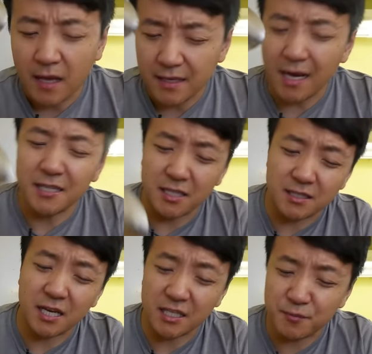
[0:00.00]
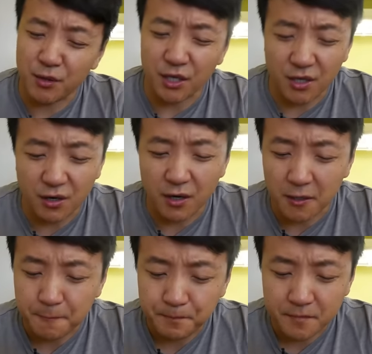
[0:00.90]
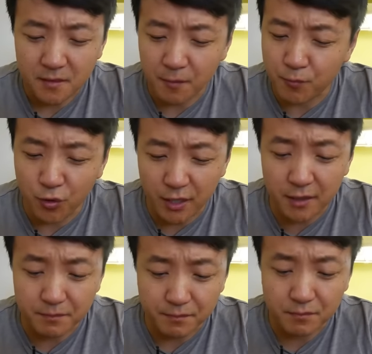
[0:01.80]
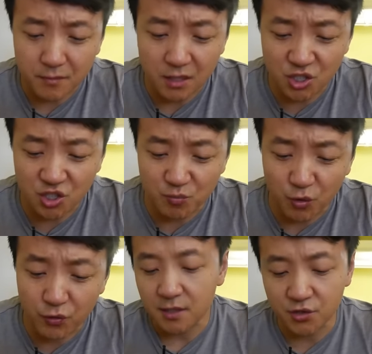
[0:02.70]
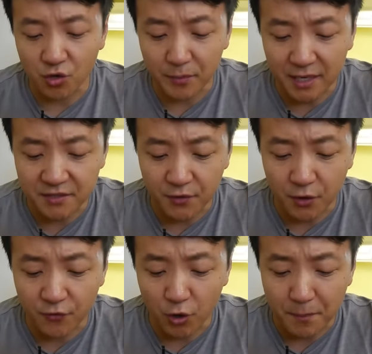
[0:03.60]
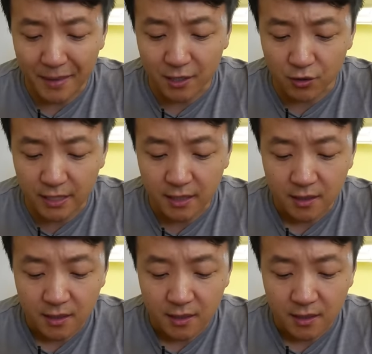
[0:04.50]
That actually tastes pretty good. The pudding is smooth. The sorbet is very, very mangly.